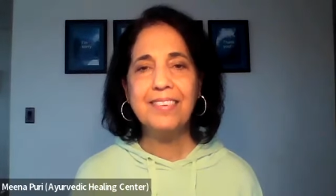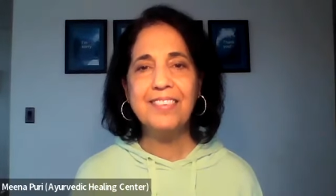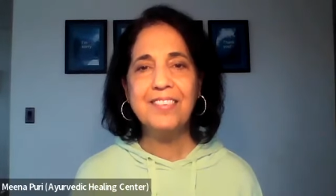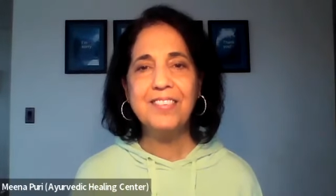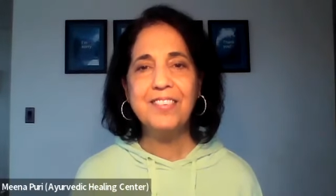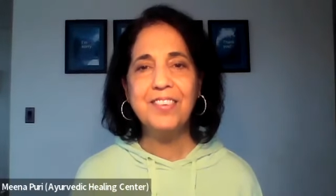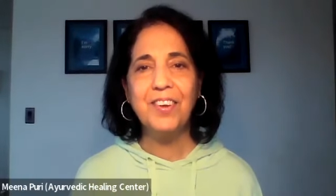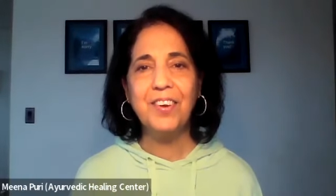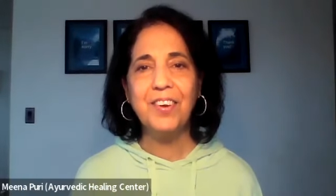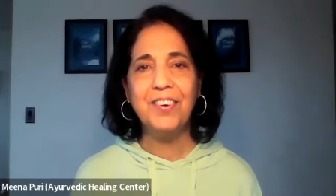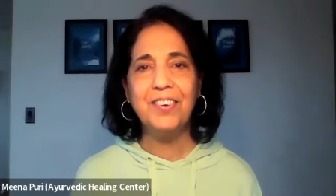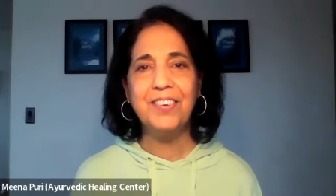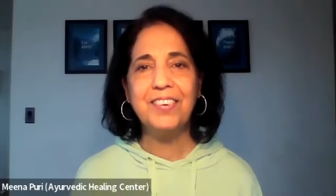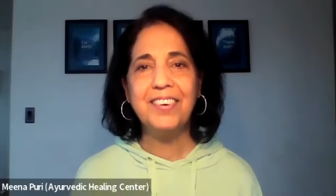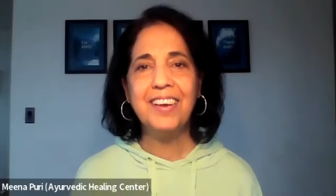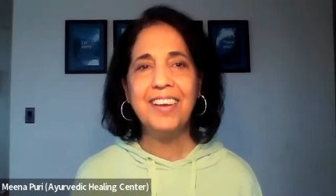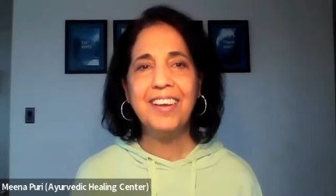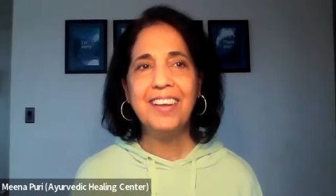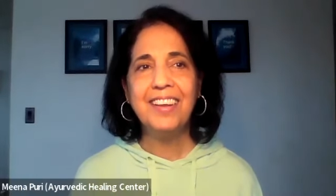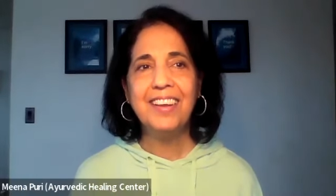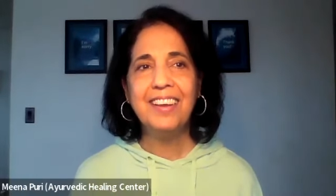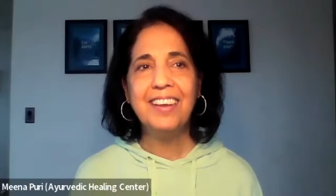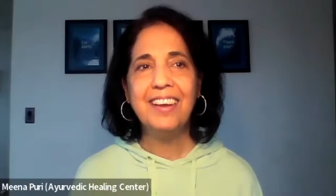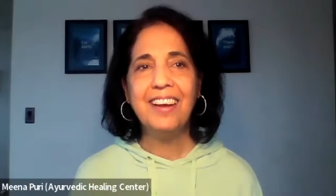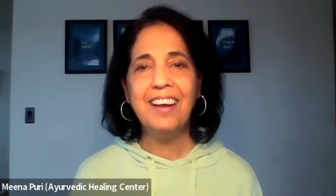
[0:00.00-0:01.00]
So,
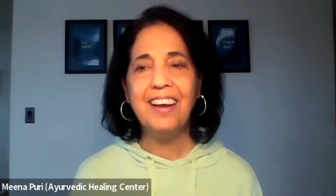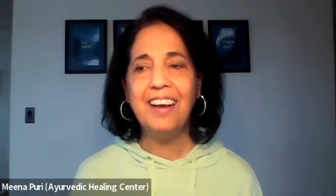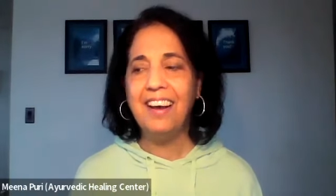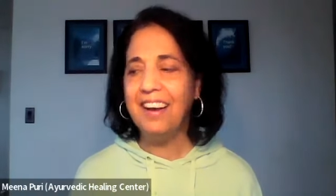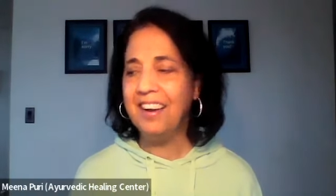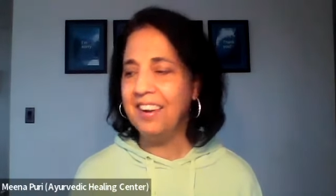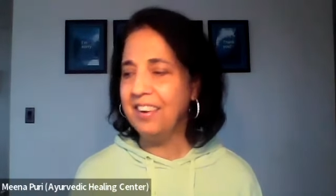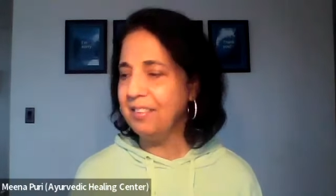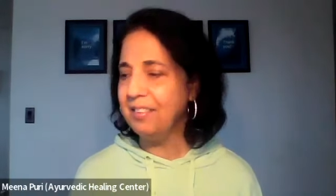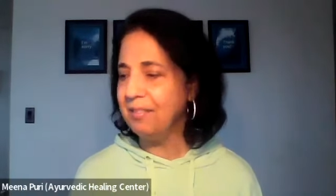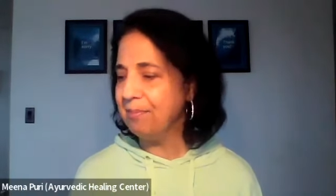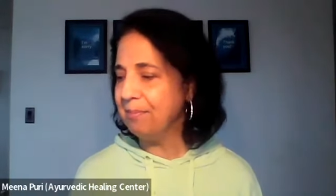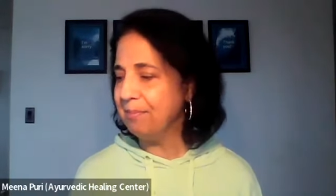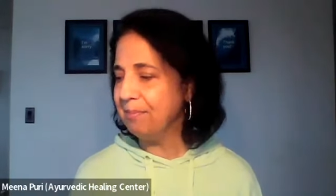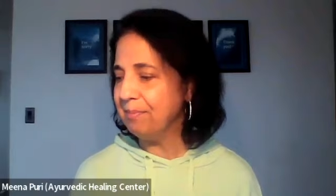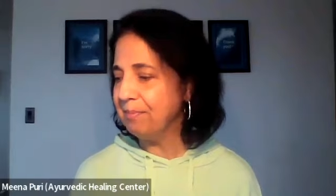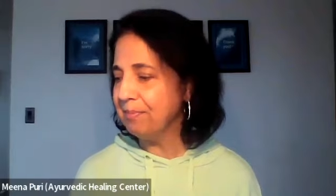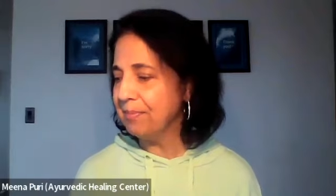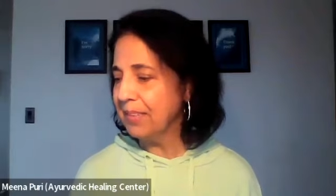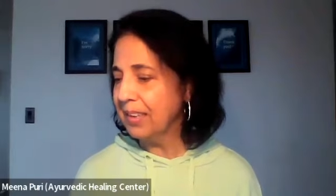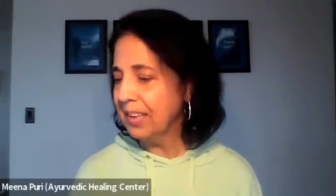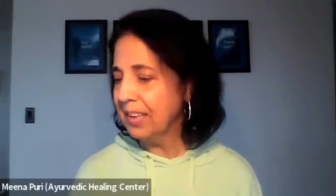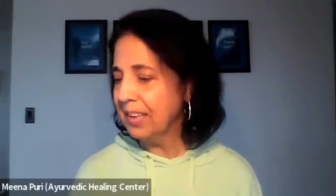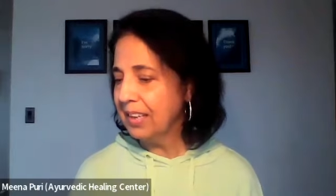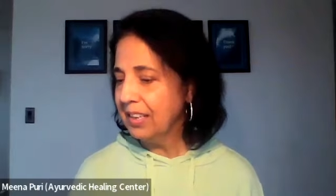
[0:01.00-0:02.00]

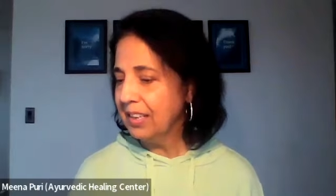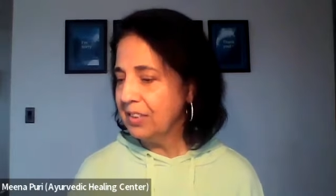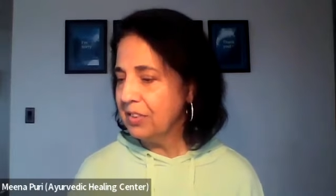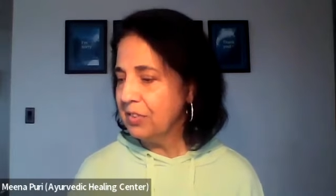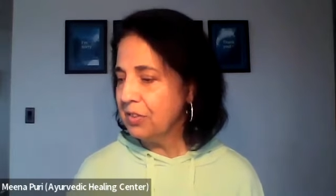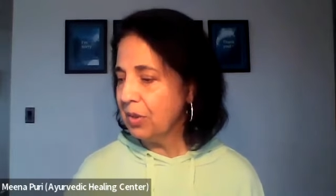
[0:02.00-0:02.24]
um,